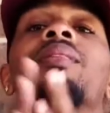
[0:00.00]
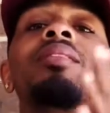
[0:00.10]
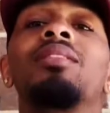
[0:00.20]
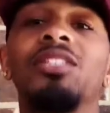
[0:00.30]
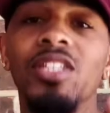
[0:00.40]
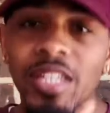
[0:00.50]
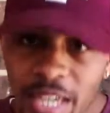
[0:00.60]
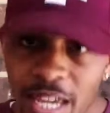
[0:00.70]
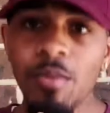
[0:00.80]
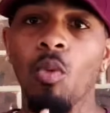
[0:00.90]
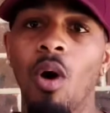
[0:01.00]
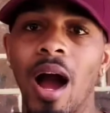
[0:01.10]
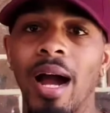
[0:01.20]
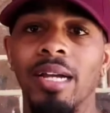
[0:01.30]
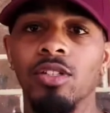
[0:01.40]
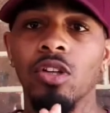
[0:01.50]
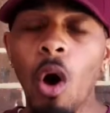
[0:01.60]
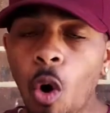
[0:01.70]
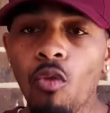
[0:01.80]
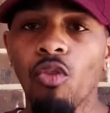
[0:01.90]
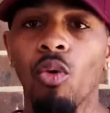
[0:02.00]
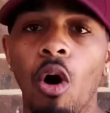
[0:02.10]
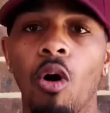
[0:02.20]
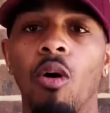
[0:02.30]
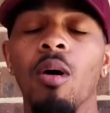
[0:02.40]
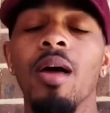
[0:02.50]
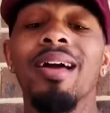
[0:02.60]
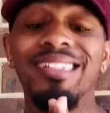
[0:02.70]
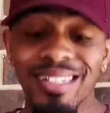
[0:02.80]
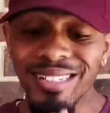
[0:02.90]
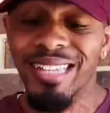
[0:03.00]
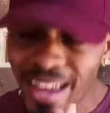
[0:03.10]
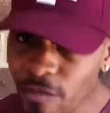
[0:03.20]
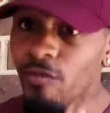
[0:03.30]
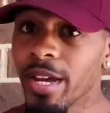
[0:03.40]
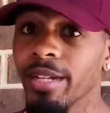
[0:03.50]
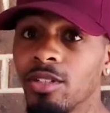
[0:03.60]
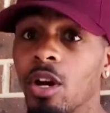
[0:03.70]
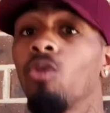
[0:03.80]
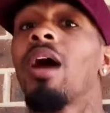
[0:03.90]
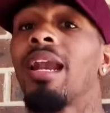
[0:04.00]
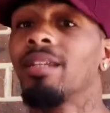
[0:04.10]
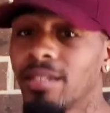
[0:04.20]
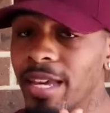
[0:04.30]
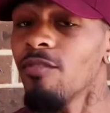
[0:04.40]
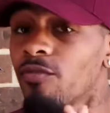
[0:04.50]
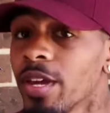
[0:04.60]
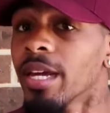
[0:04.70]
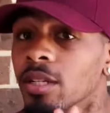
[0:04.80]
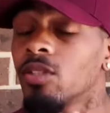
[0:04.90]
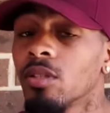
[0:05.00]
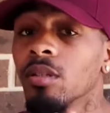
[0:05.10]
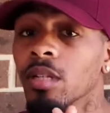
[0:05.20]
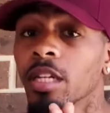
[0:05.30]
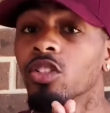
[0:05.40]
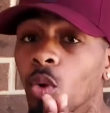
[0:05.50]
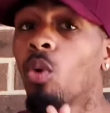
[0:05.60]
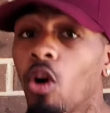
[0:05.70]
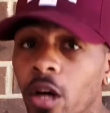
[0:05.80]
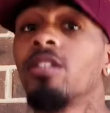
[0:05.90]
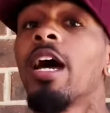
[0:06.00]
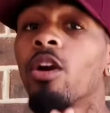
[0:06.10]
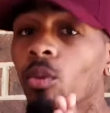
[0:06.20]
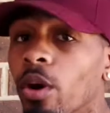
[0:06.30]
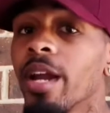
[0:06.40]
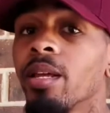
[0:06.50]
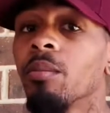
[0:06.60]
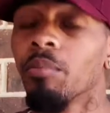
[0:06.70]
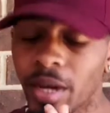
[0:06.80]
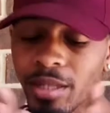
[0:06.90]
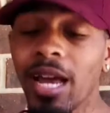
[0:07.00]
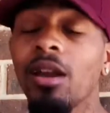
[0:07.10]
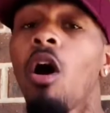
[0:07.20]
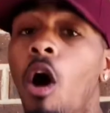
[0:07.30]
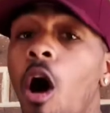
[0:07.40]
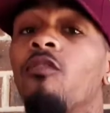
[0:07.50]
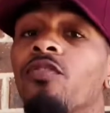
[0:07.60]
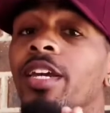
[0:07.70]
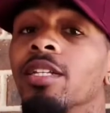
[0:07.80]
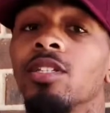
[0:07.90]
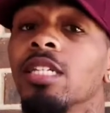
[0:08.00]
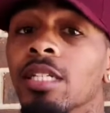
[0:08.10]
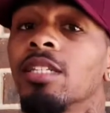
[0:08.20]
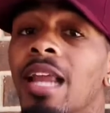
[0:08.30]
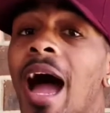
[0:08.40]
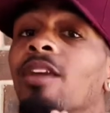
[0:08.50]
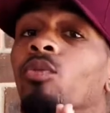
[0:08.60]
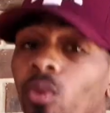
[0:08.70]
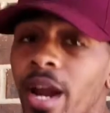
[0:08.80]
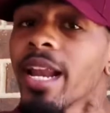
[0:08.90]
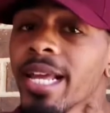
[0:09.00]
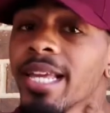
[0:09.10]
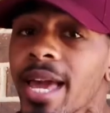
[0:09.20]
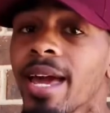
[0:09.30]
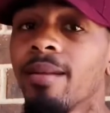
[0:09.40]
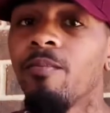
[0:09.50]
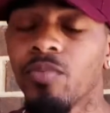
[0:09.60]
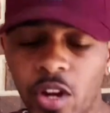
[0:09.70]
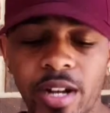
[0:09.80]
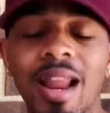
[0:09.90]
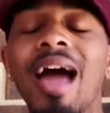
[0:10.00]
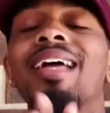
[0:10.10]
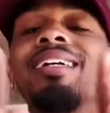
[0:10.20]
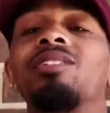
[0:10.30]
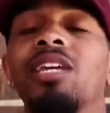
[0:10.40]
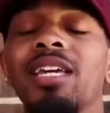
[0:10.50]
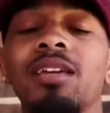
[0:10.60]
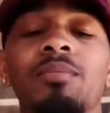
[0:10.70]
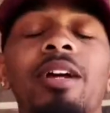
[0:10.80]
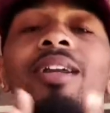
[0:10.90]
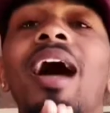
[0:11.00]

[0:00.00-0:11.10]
team-wise overall. The defense, though, now the defense is the ones that are ready, but that offense is not ready yet. They're not a team. They're not